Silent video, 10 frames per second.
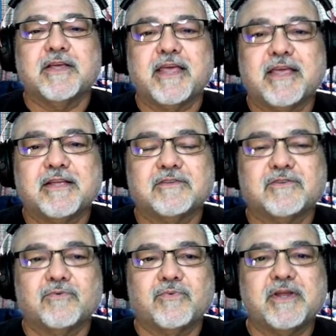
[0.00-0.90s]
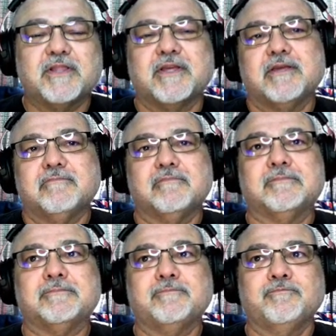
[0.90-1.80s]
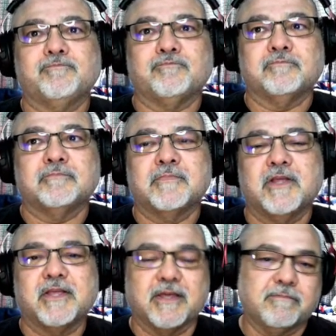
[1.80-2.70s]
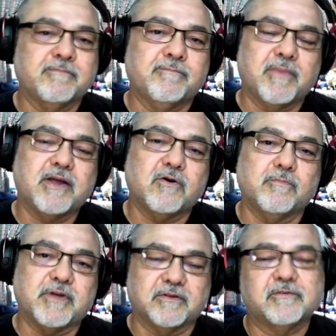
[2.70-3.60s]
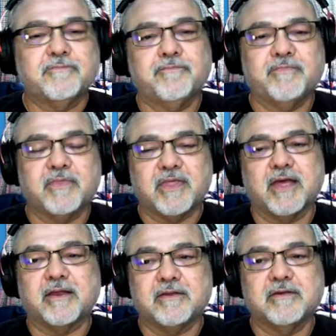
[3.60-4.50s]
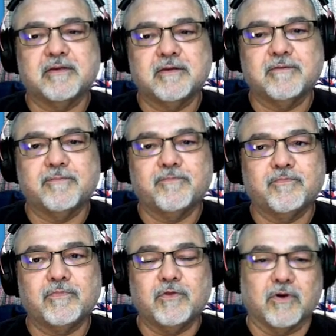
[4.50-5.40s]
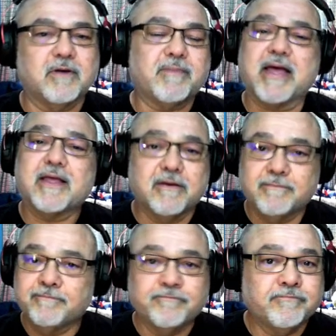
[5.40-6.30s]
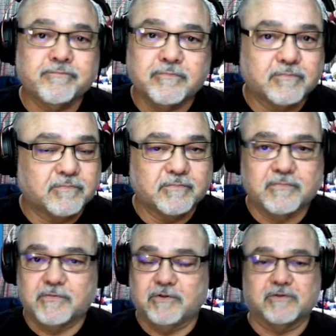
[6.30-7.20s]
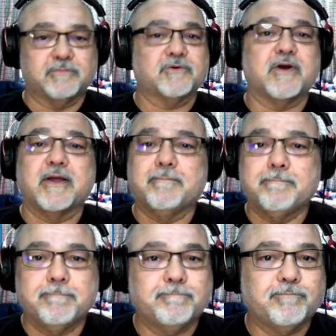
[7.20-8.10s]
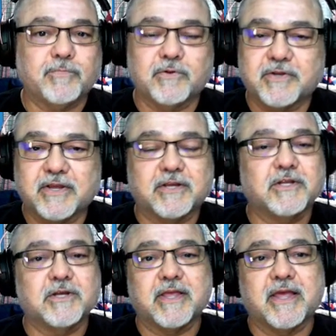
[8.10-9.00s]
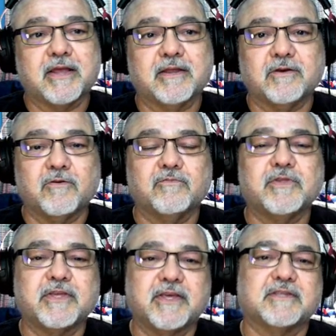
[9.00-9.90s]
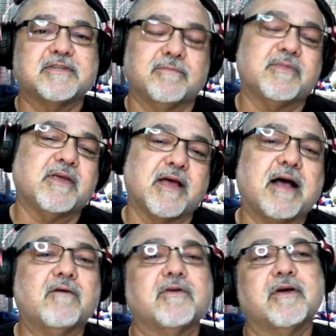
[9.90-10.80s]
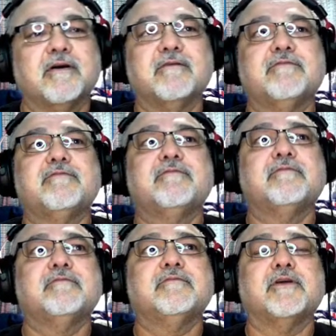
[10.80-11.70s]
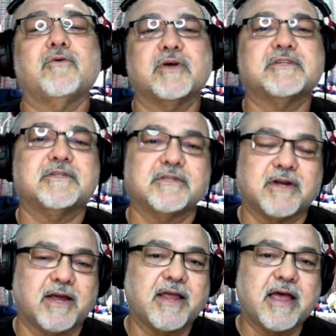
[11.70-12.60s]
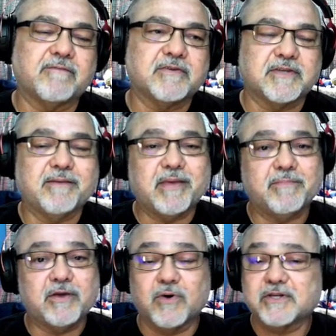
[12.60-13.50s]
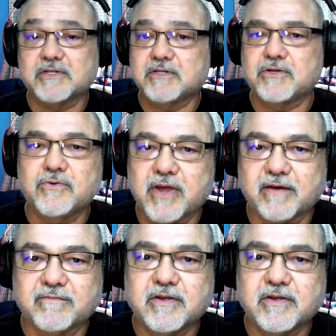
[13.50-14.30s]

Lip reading: And so really, again, my hope is that you'll come back, you'll subscribe, you take a look at, and hopefully get something out of the questions that I have, because they may be questions you have,